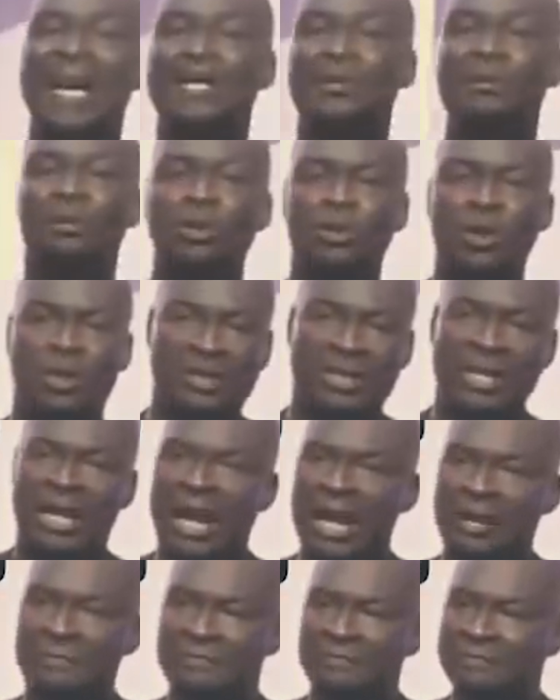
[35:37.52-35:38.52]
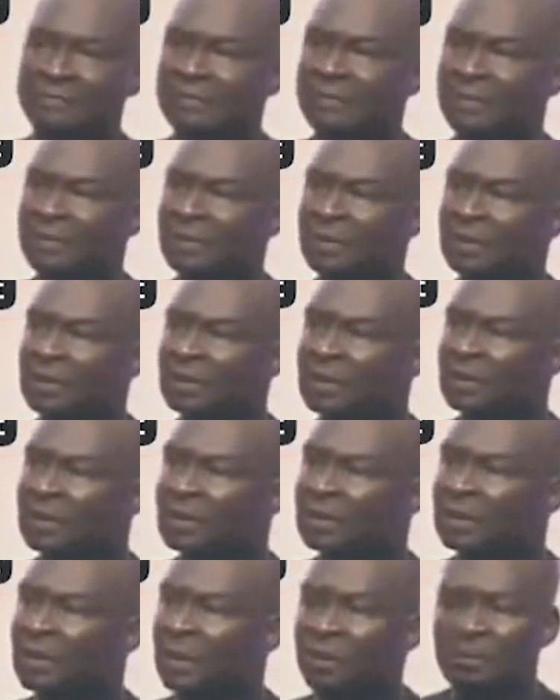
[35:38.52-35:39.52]
here and you just laugh.
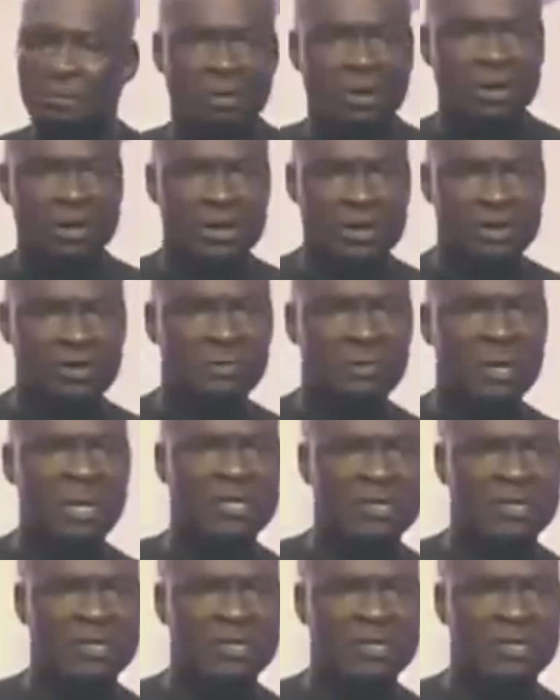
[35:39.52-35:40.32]
But this